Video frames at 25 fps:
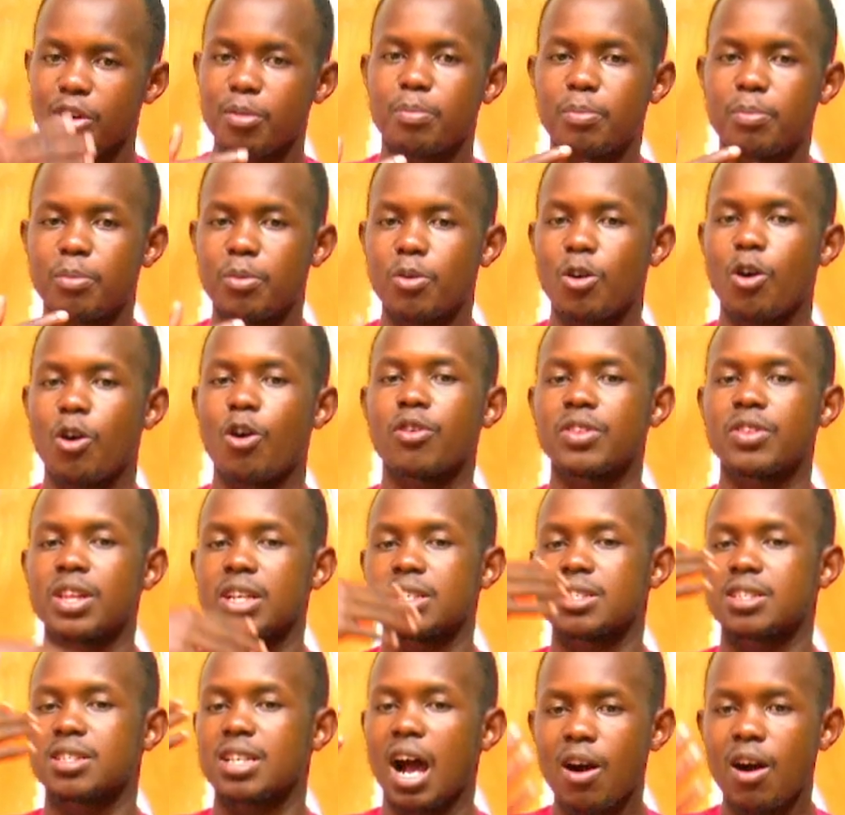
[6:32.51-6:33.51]
or the
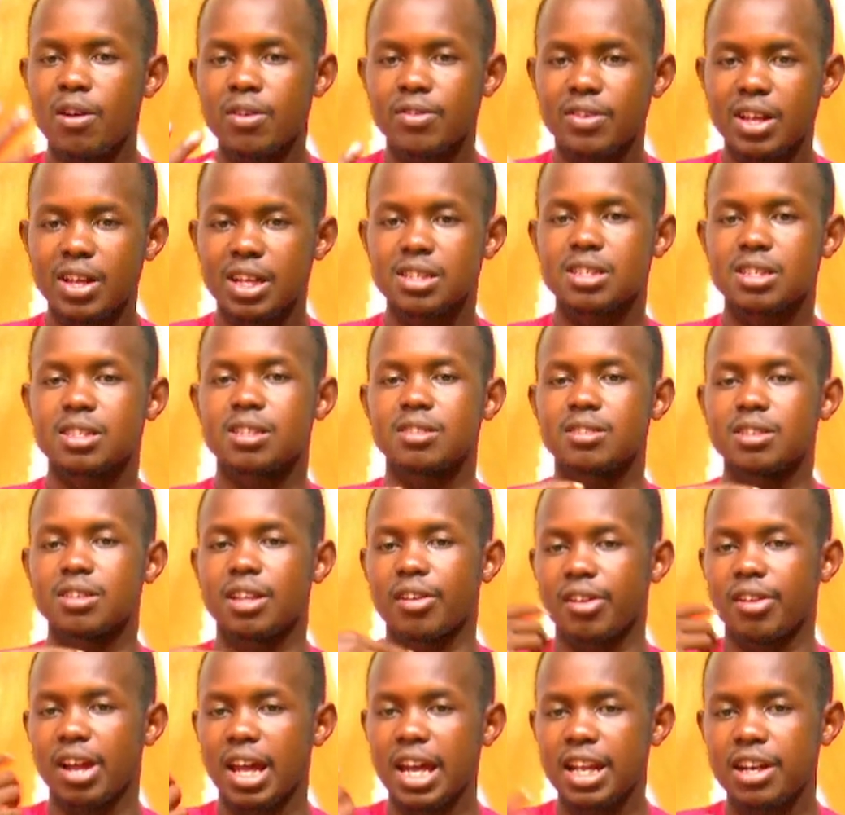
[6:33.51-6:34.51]
sound that the
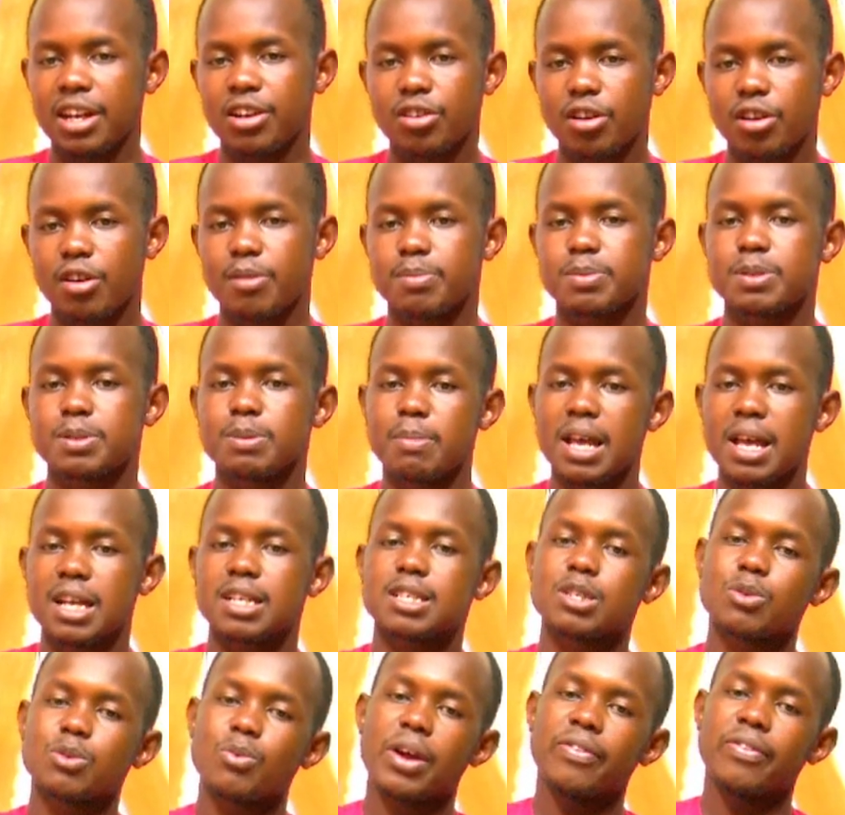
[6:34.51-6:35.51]
raindrops makes
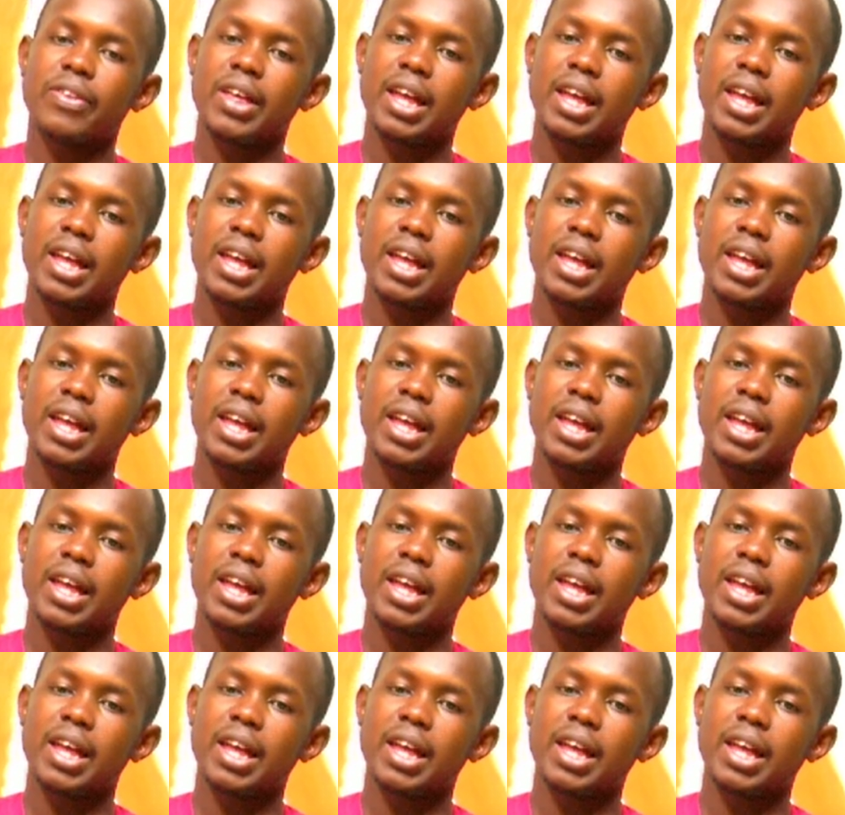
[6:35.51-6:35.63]
when they